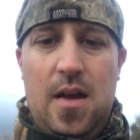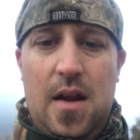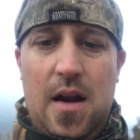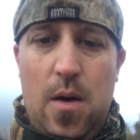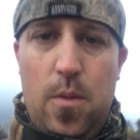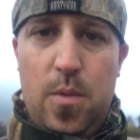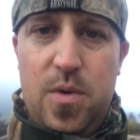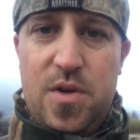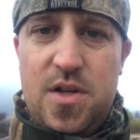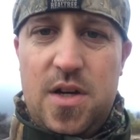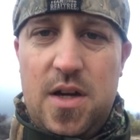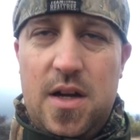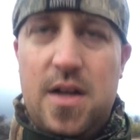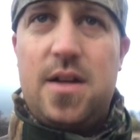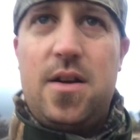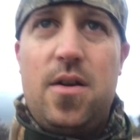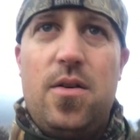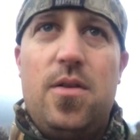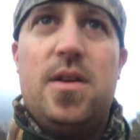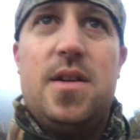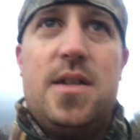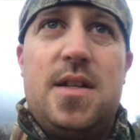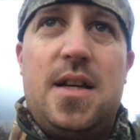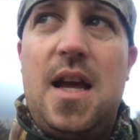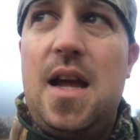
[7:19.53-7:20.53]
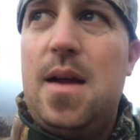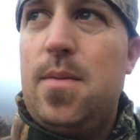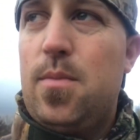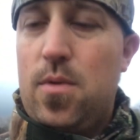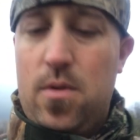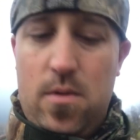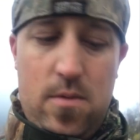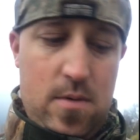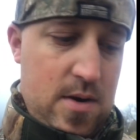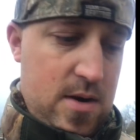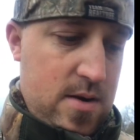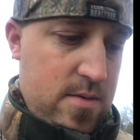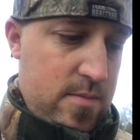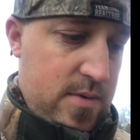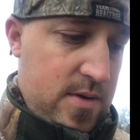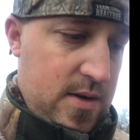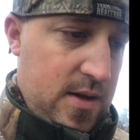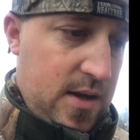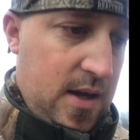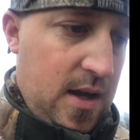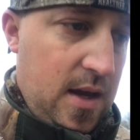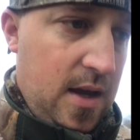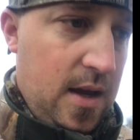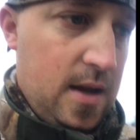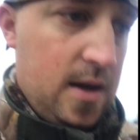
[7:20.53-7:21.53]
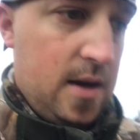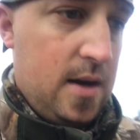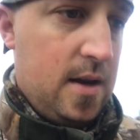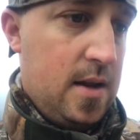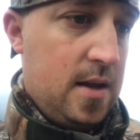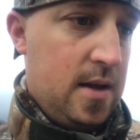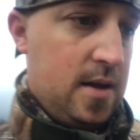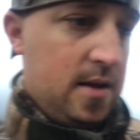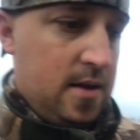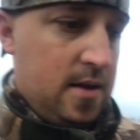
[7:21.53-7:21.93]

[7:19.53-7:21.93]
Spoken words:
I wish I could turn this camera around, but I can't.